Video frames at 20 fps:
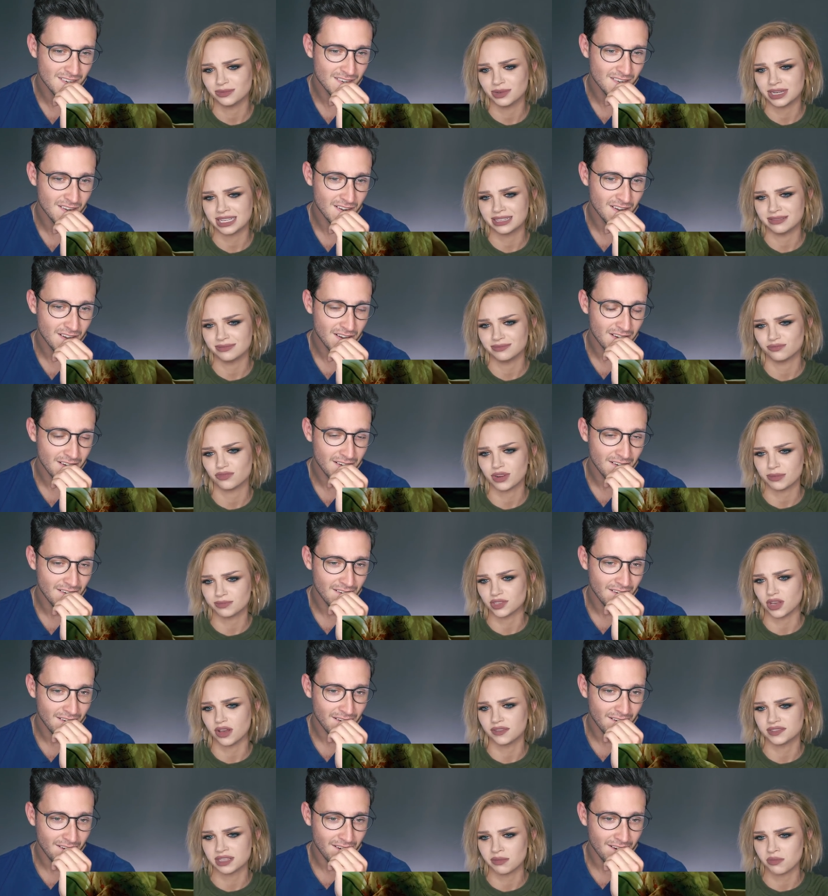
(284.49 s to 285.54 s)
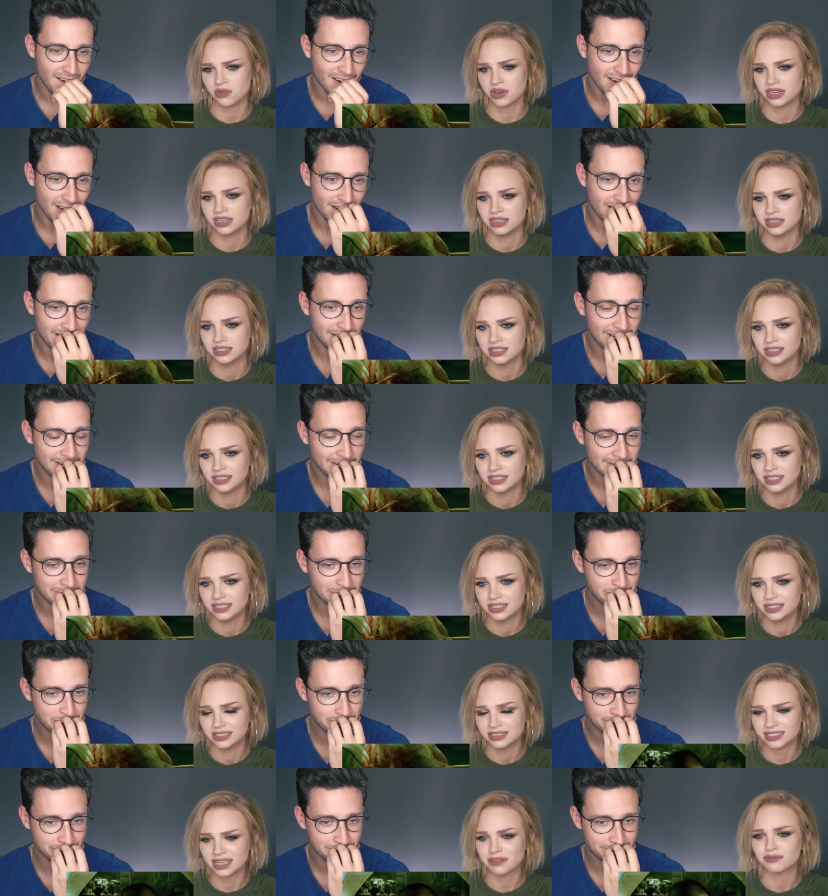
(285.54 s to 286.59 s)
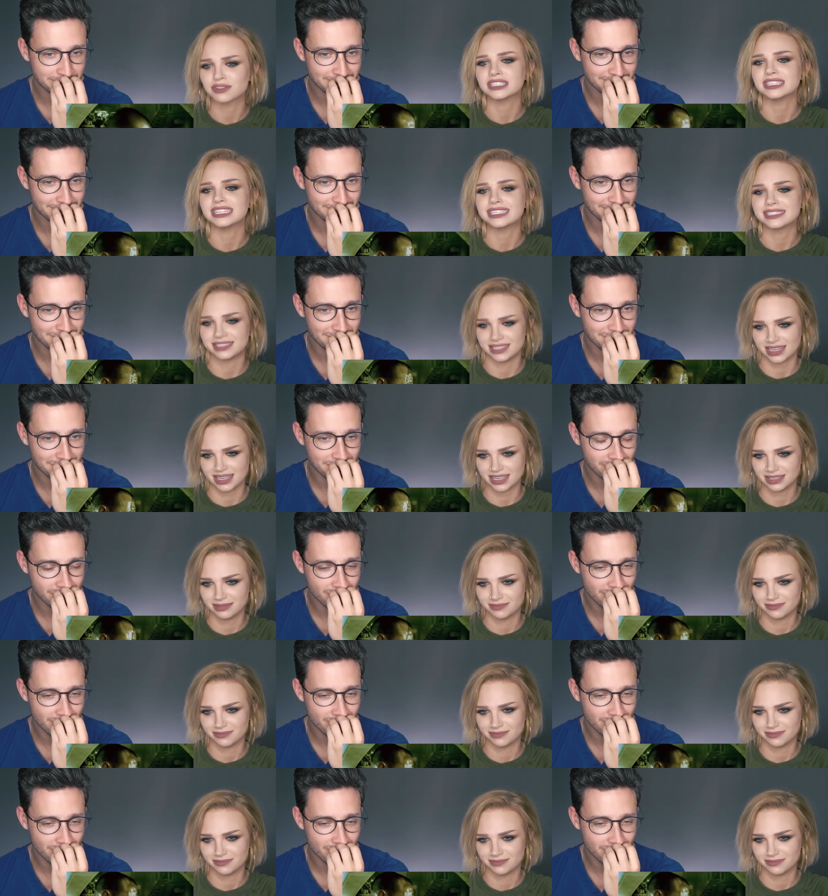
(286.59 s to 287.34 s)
Speaker 1: When it rips off someone? Is that realistic?